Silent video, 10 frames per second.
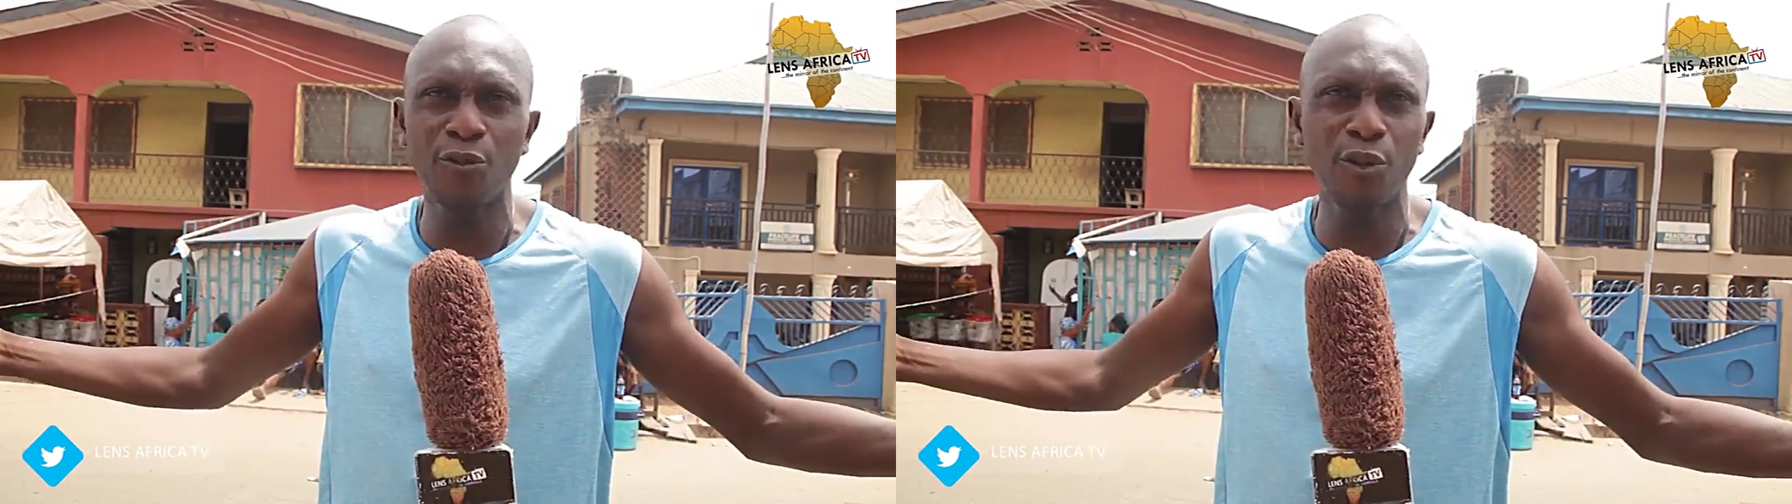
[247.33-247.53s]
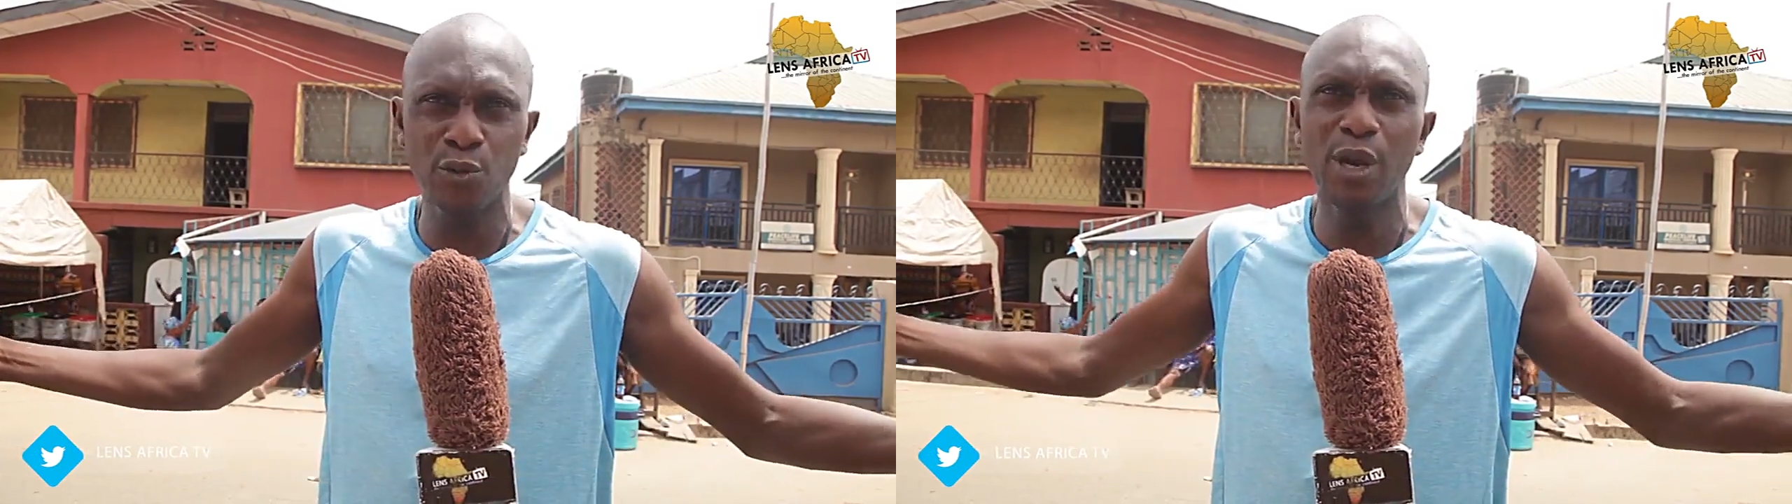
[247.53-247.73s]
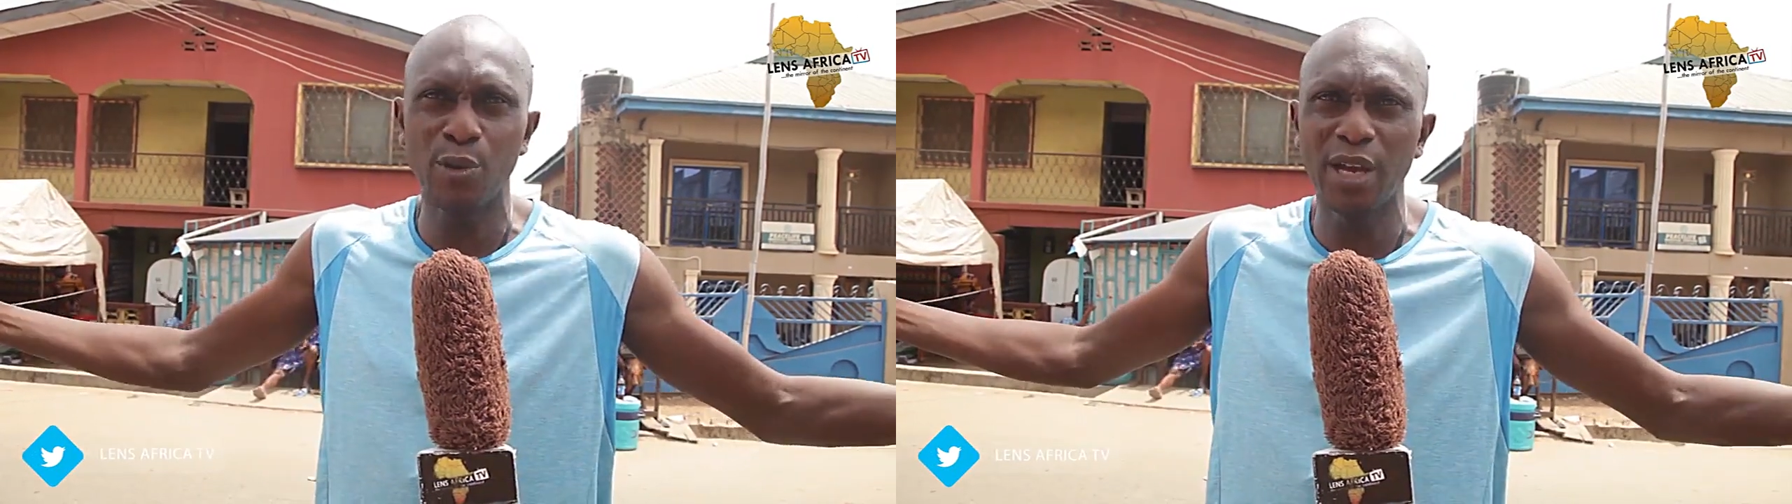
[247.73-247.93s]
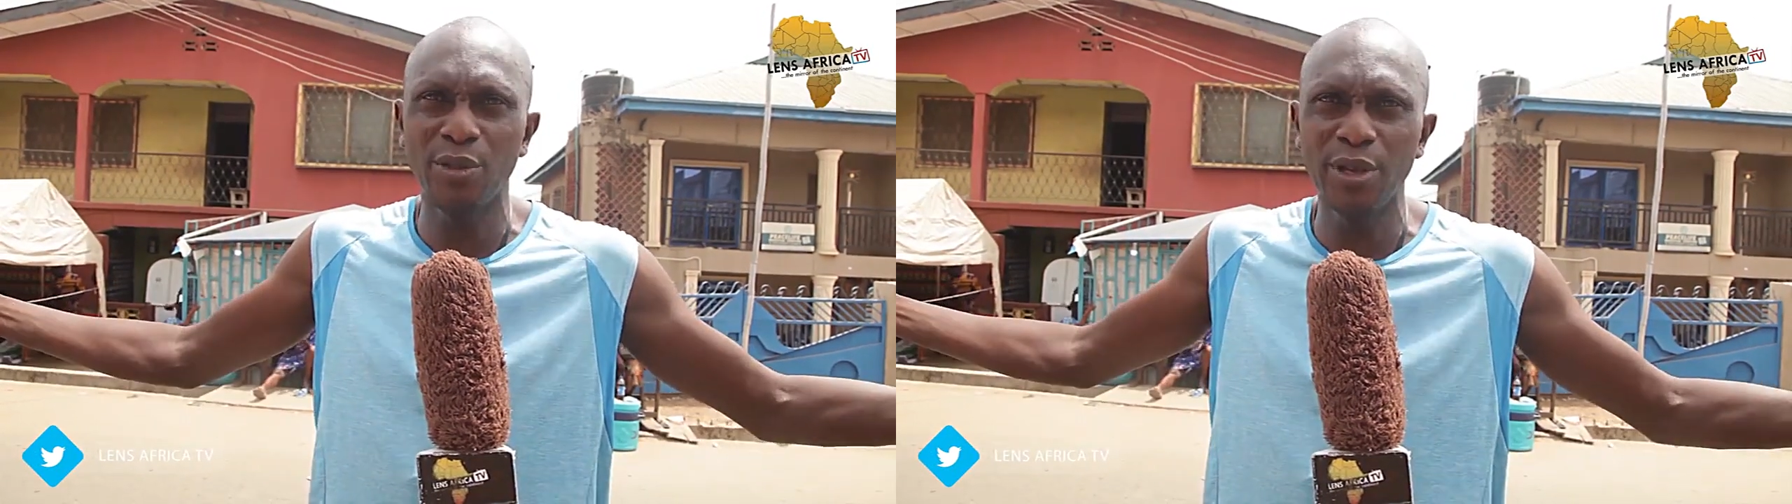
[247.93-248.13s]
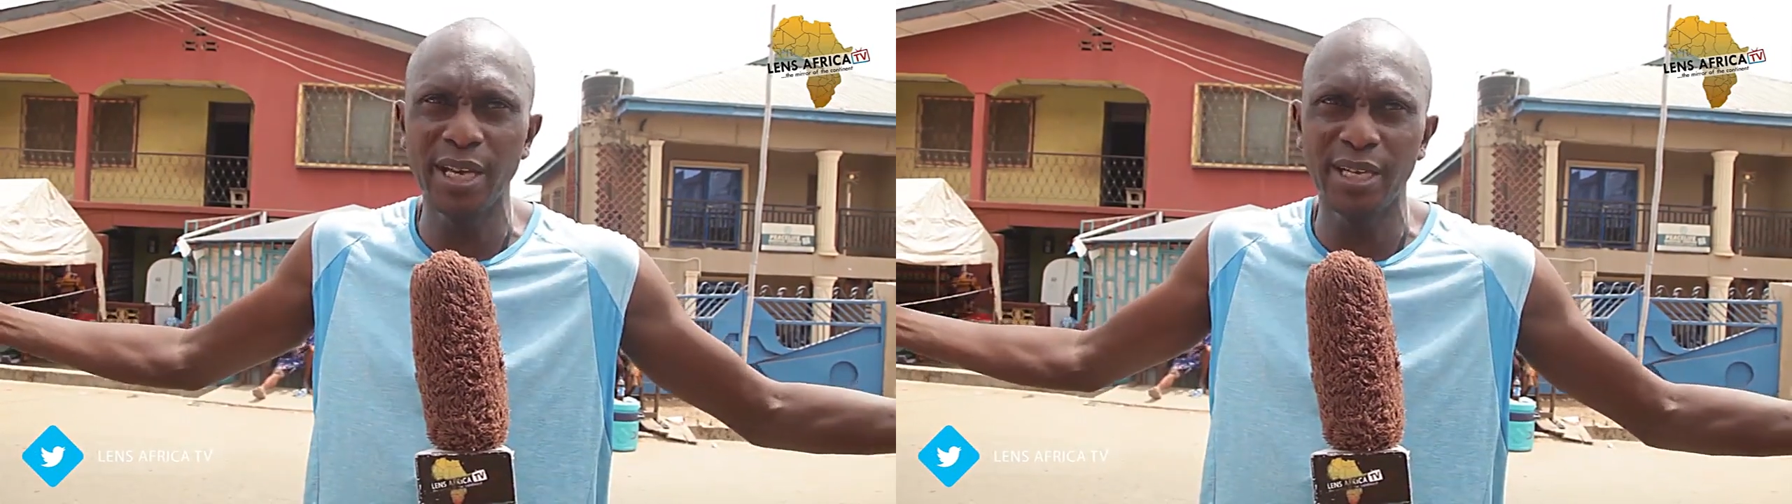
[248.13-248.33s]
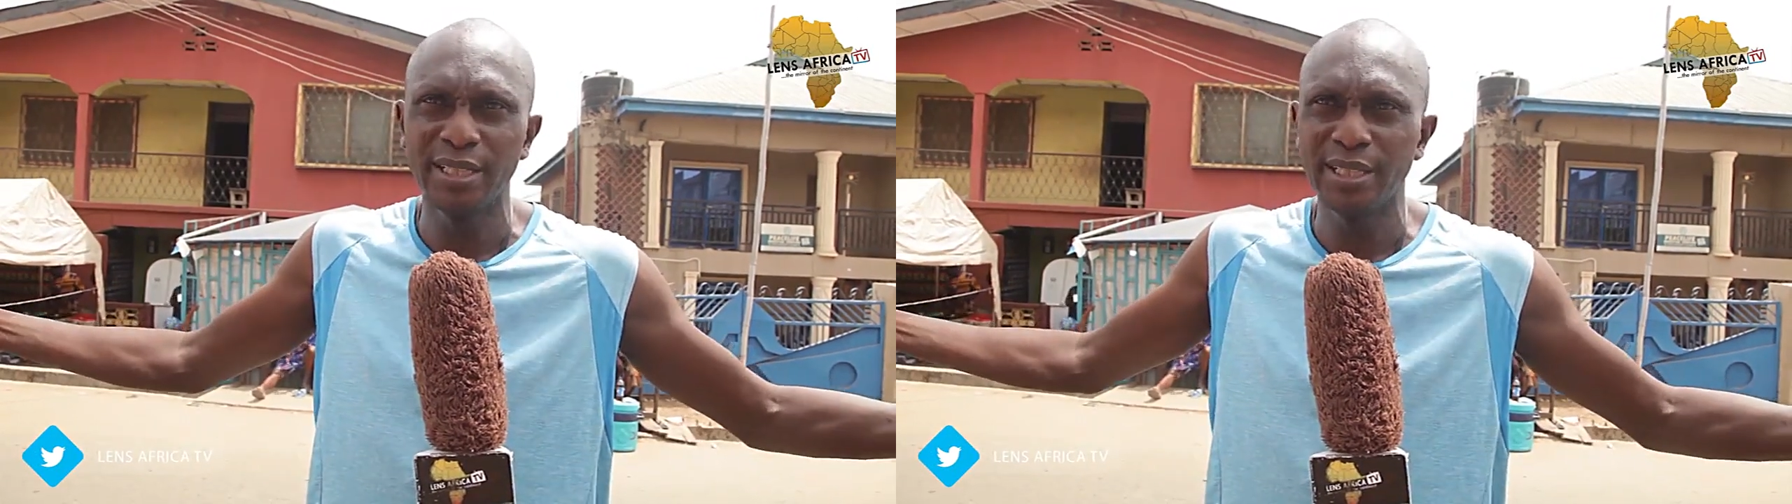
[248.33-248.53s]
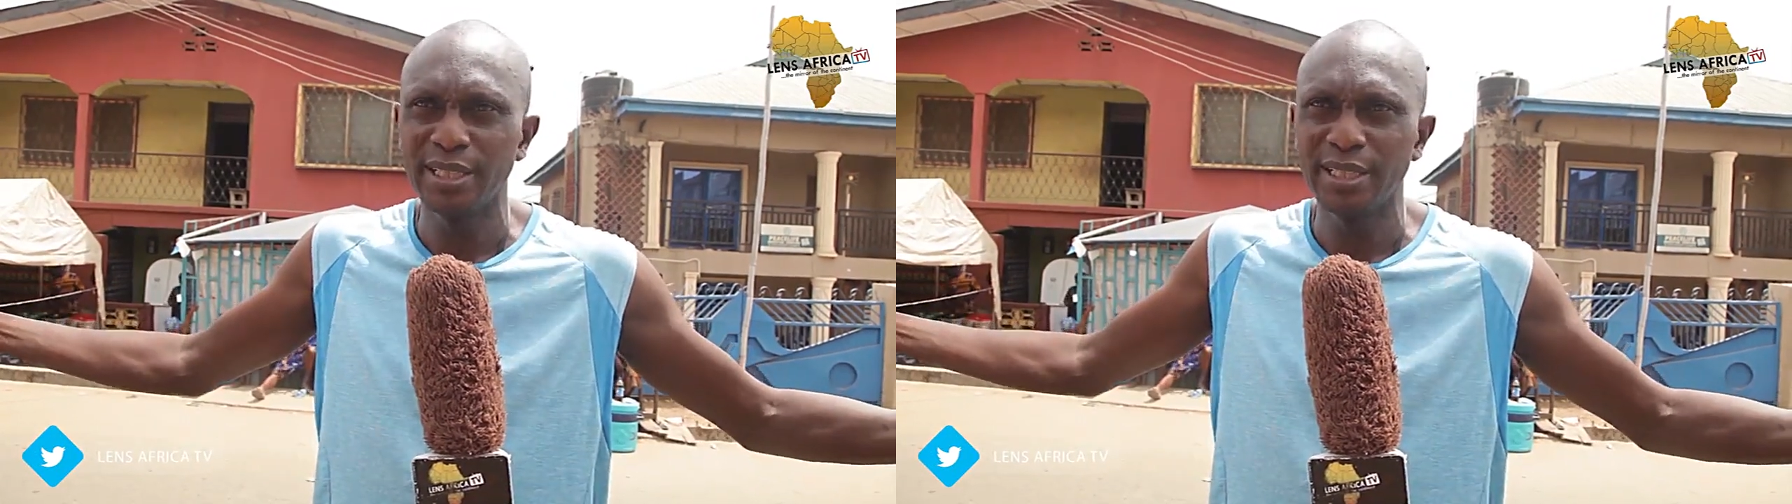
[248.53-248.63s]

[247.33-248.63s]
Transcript: of us we are doing here.